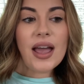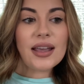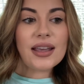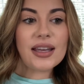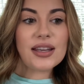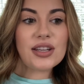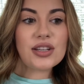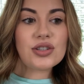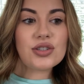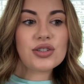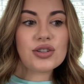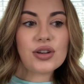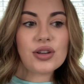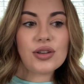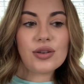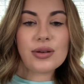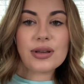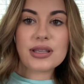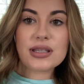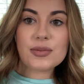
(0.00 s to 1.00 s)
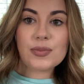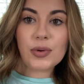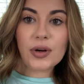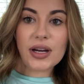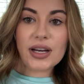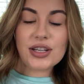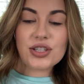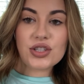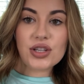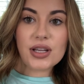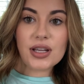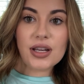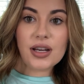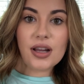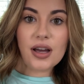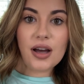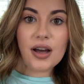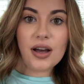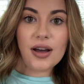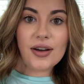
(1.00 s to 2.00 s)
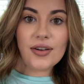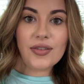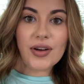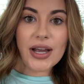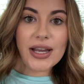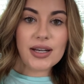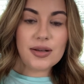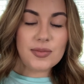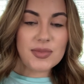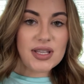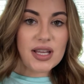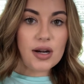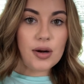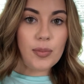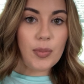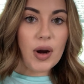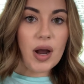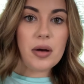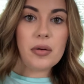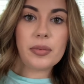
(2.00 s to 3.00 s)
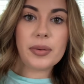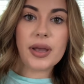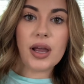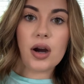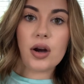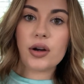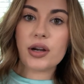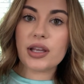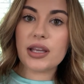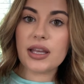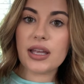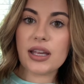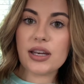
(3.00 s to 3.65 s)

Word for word: kind of show you inspiration of items that are probably already